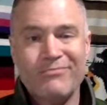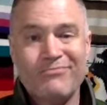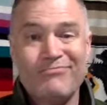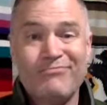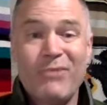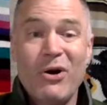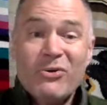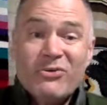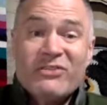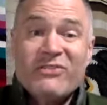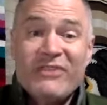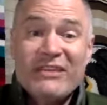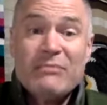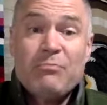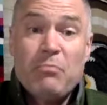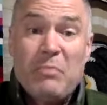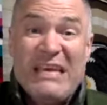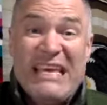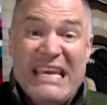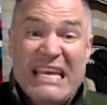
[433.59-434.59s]
most of us,
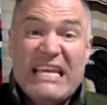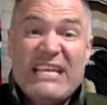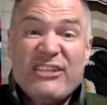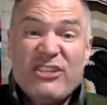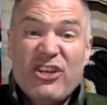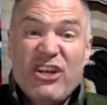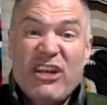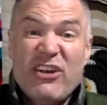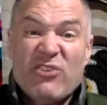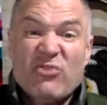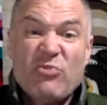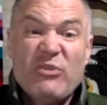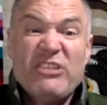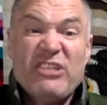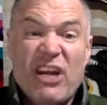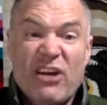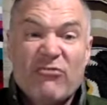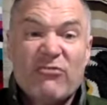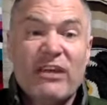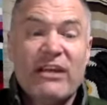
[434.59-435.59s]
being engineers, we
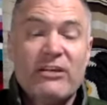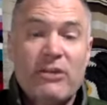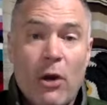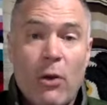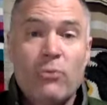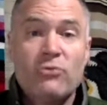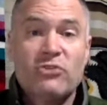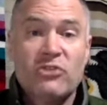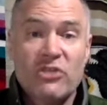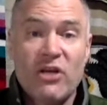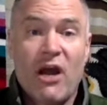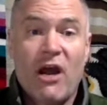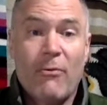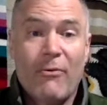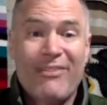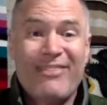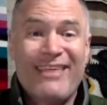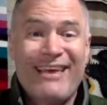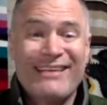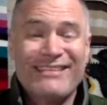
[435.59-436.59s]
generally don't start
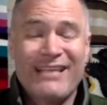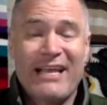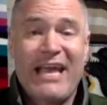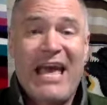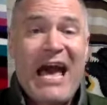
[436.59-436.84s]
with things like,